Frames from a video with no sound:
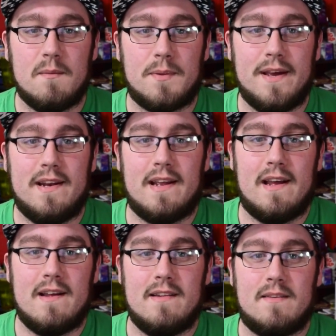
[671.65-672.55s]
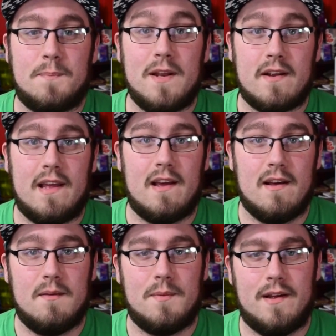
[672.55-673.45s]
played against Peter
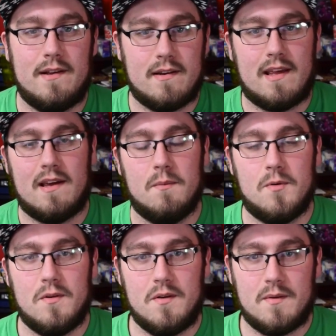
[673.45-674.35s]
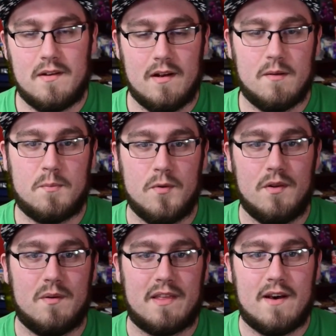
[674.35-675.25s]
Kika, playing Kika Bulu, you know,
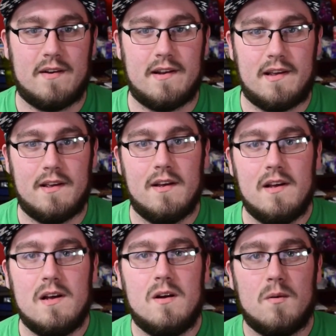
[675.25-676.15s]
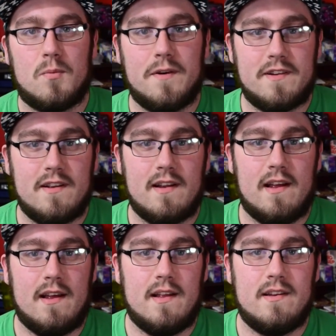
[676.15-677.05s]
Bulu without any Bridget,
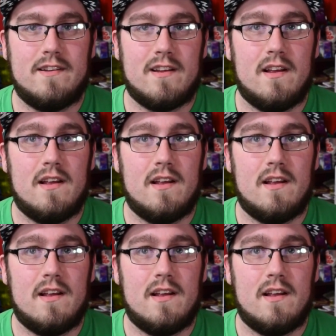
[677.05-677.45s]
and